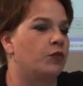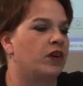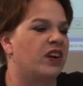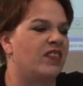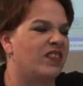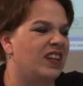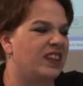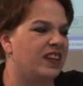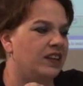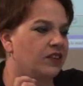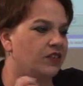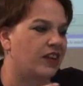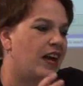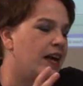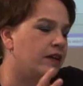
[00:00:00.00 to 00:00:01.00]
where
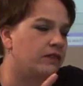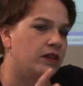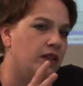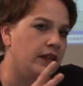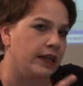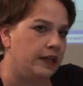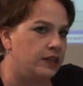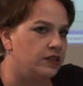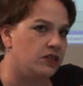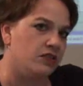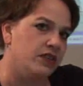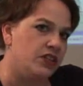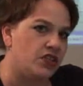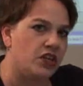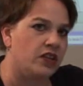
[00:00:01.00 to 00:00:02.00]
everything's kind of related to
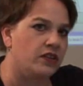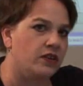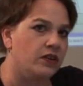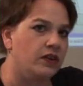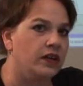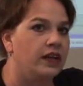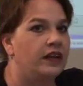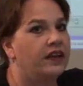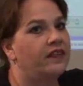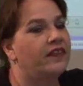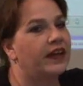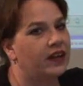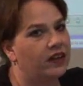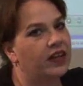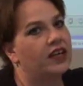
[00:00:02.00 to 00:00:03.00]
each other.
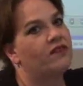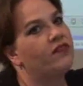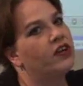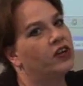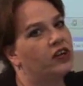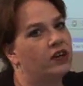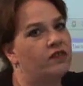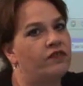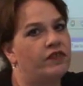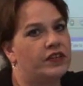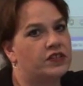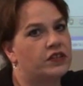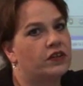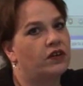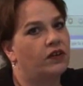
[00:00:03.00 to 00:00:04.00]
That'll give you a good
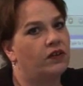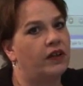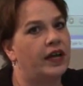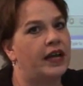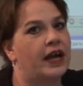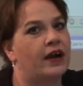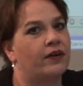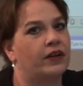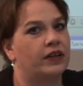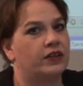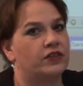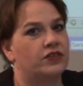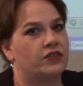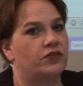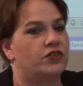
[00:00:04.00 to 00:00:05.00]
physical layout
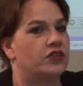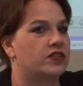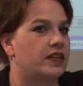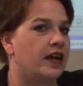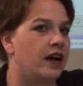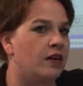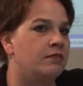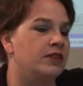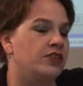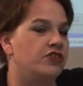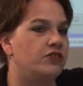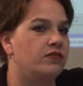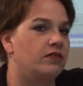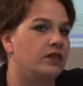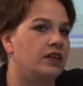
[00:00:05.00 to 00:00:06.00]
as to just how
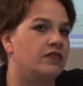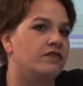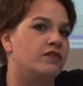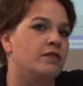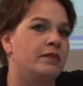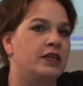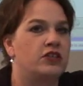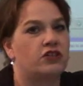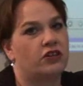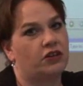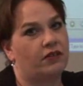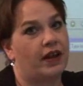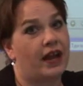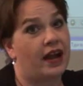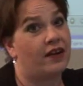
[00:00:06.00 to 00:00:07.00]
much information
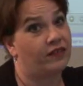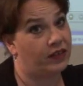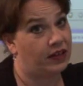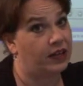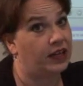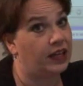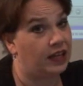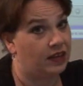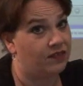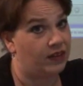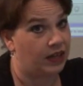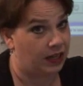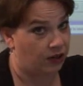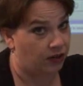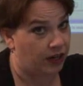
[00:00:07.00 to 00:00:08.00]
you have in any
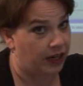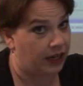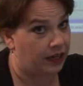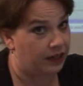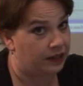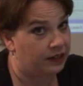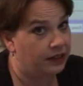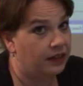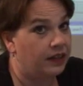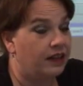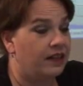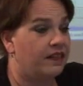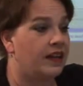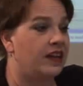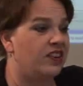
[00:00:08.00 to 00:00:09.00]
given area.
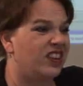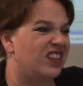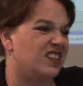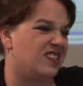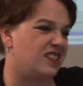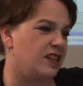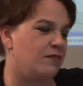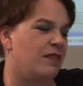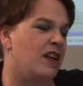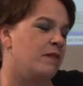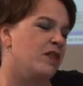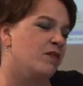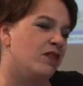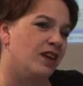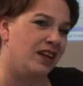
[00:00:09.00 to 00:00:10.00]
Then you can see
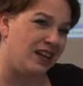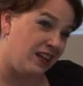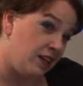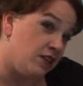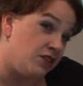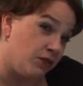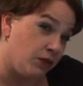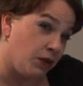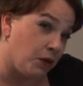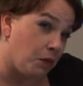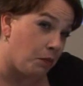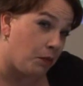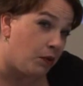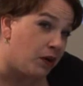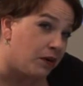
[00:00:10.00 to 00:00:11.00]
maybe where you need to do a little
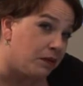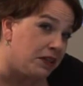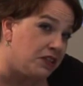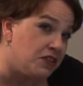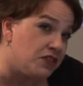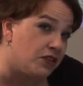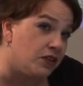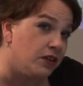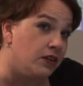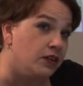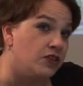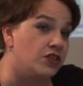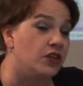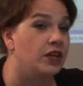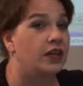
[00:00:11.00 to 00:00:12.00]
more
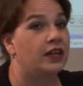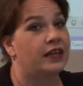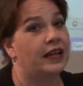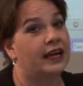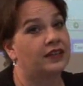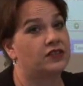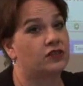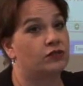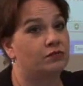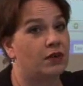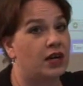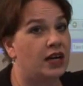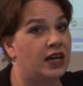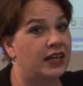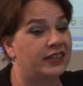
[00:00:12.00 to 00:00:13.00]
research, not so
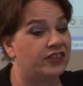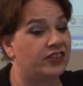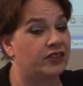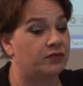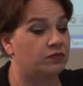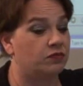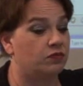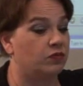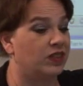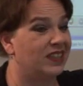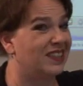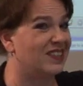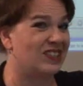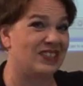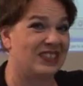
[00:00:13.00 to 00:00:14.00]
much, and what
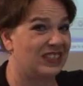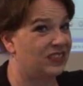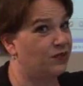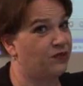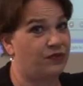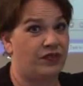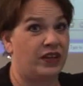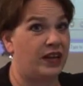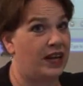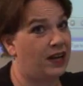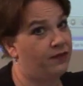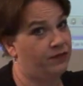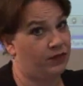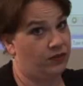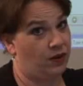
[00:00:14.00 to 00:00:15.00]
isn't going to fit
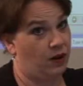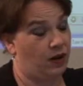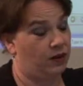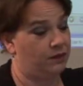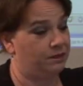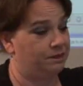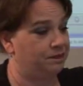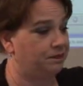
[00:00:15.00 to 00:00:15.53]
after all.